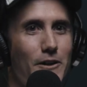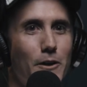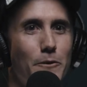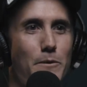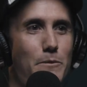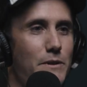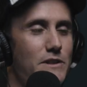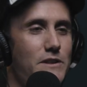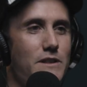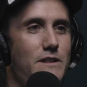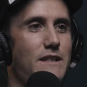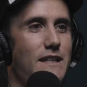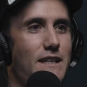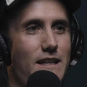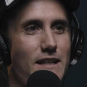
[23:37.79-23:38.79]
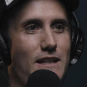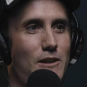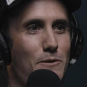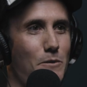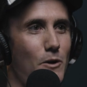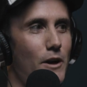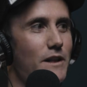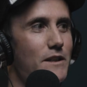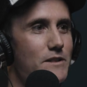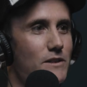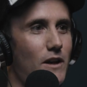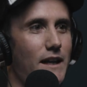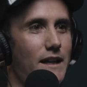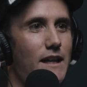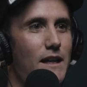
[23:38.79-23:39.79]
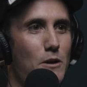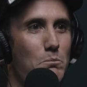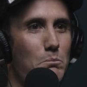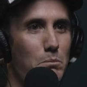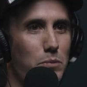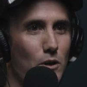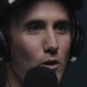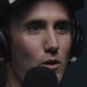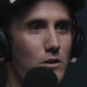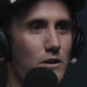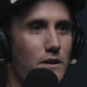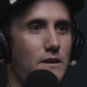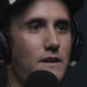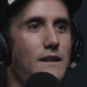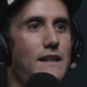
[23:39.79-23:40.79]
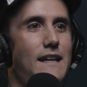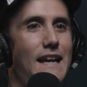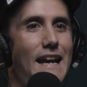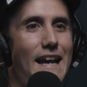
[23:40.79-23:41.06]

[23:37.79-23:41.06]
And I remember just thinking in your mind, it's like block